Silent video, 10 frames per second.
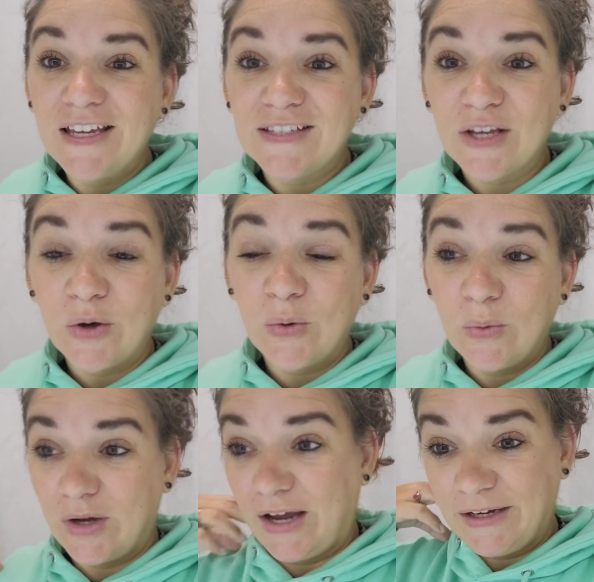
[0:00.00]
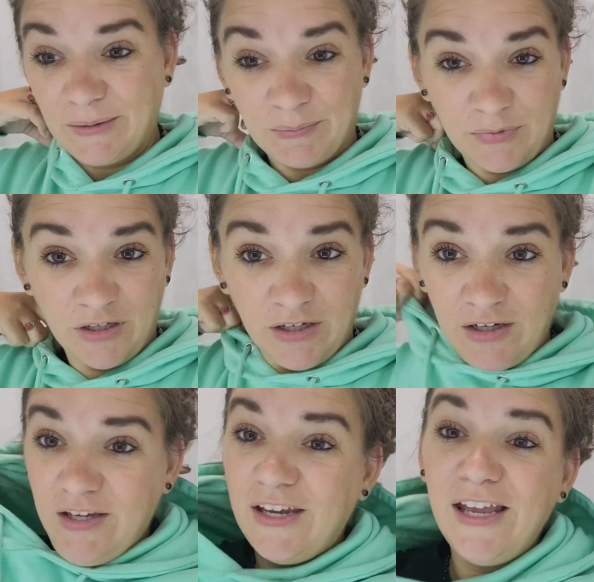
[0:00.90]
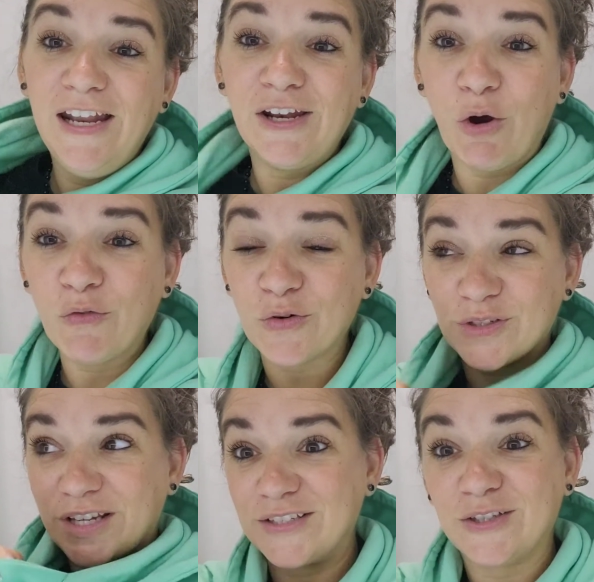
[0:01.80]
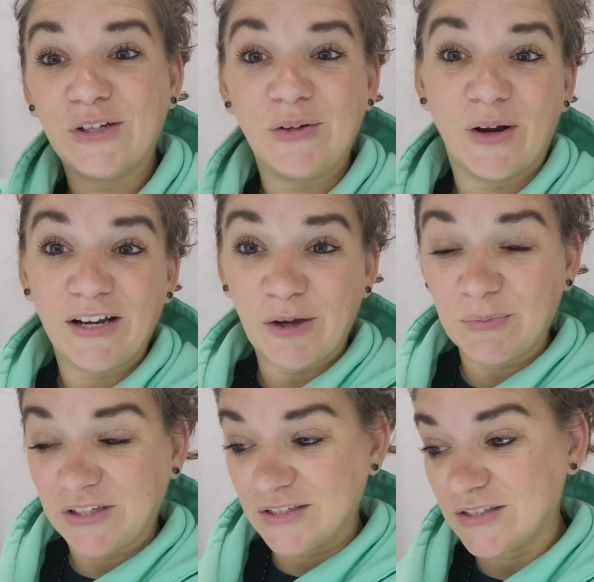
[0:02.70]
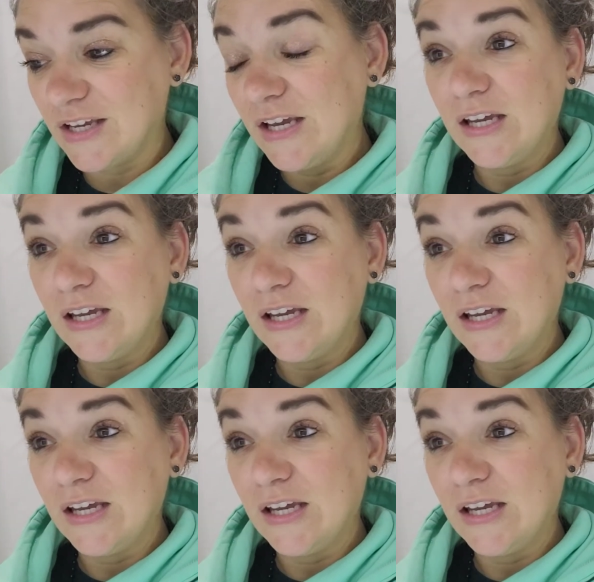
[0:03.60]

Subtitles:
So I'm in an oversized hoodie right now because